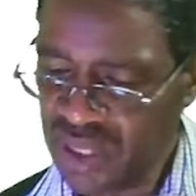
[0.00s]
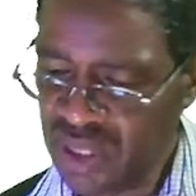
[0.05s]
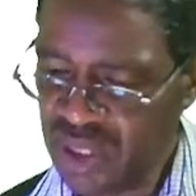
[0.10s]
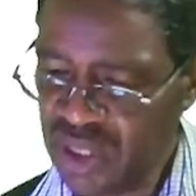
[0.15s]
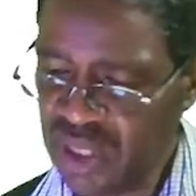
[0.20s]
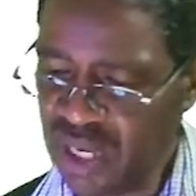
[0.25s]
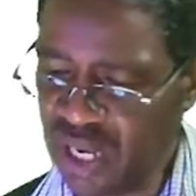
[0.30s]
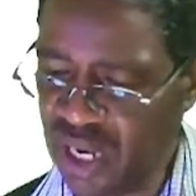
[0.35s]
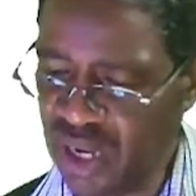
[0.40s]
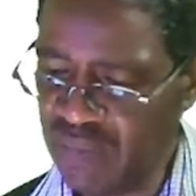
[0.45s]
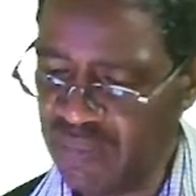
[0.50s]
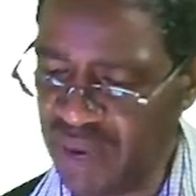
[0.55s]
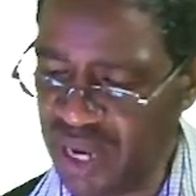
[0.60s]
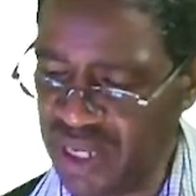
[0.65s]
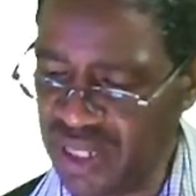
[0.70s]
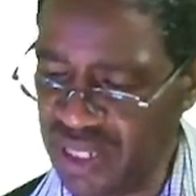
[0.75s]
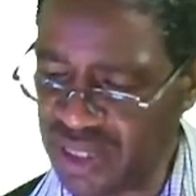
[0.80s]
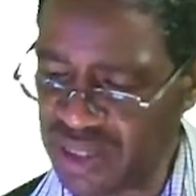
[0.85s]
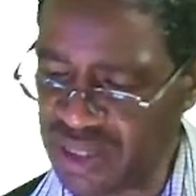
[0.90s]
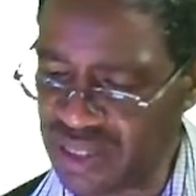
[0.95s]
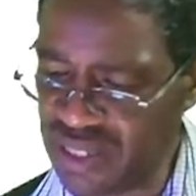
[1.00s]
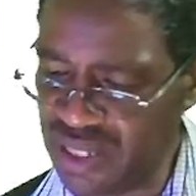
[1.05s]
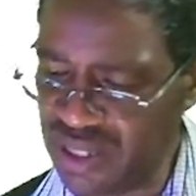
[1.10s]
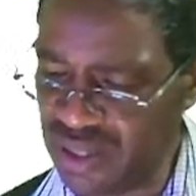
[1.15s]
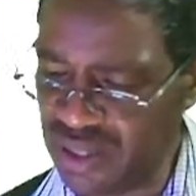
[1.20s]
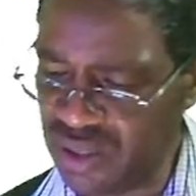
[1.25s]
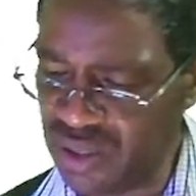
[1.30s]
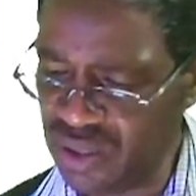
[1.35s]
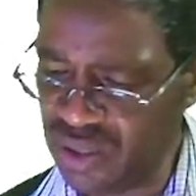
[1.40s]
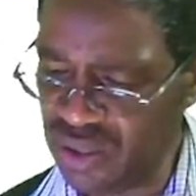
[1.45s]
I minus
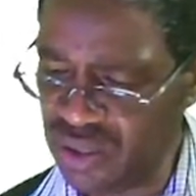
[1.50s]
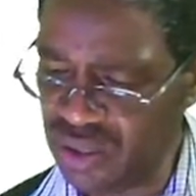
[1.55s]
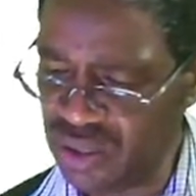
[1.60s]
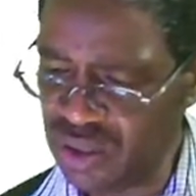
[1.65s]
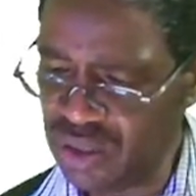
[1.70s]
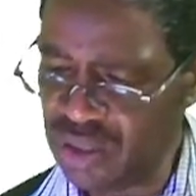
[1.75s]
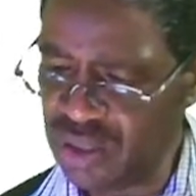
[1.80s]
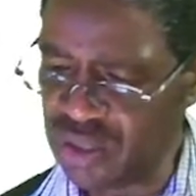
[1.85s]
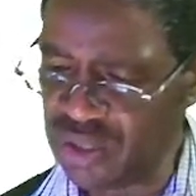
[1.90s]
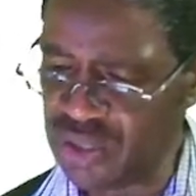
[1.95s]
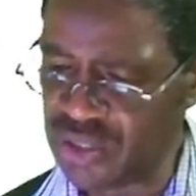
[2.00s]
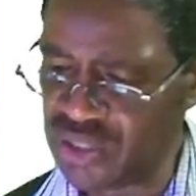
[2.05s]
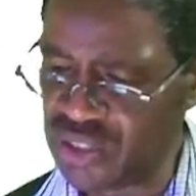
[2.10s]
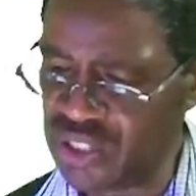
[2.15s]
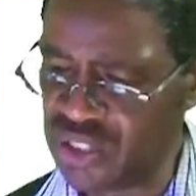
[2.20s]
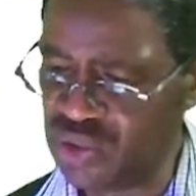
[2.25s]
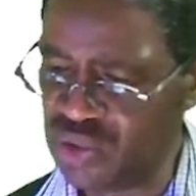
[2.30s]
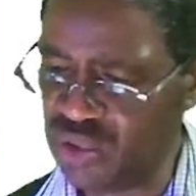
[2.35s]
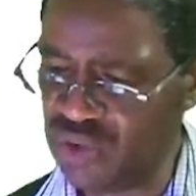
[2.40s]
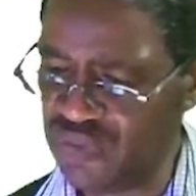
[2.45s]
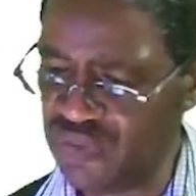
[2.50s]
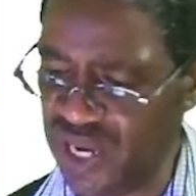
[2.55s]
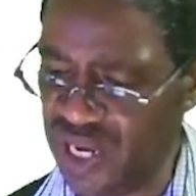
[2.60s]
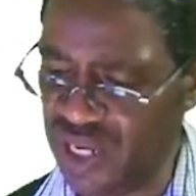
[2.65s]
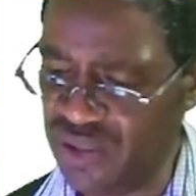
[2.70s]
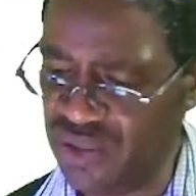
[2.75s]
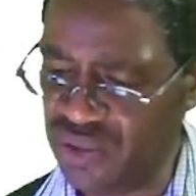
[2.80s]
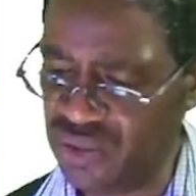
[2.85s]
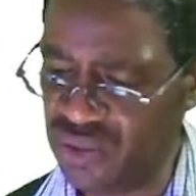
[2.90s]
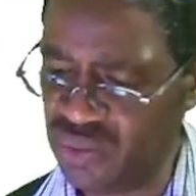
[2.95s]
the residual
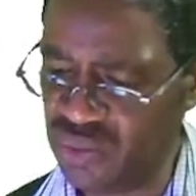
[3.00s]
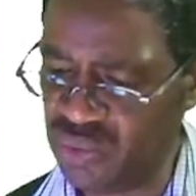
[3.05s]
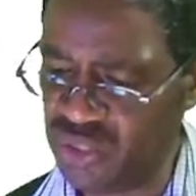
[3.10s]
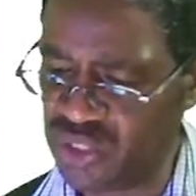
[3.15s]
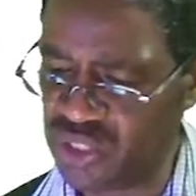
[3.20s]
value, which is